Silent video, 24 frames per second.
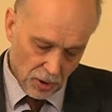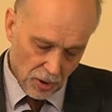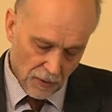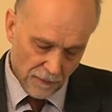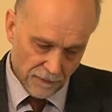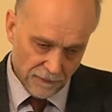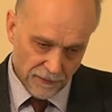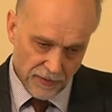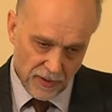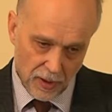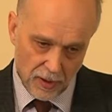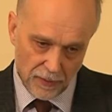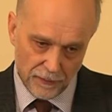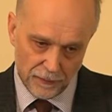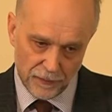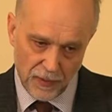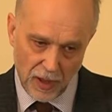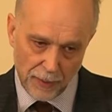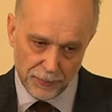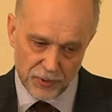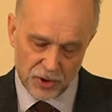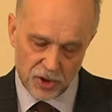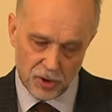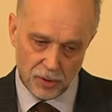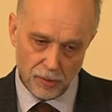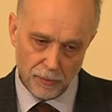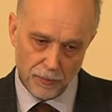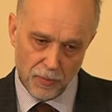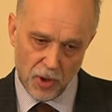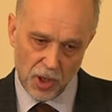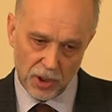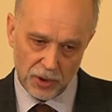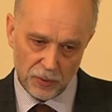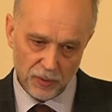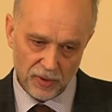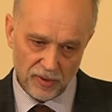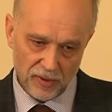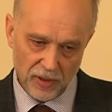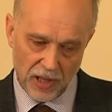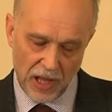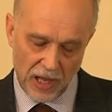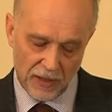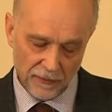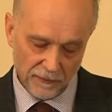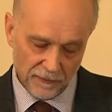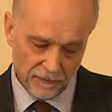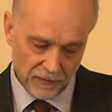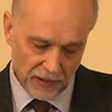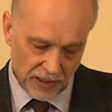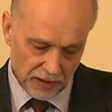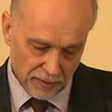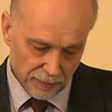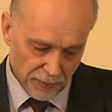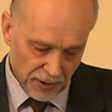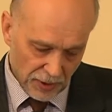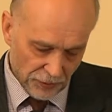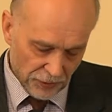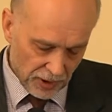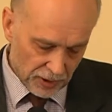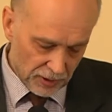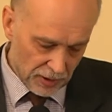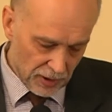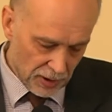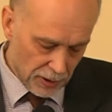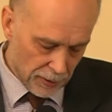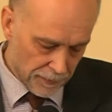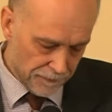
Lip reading: of the nuptial bond with life. Let me read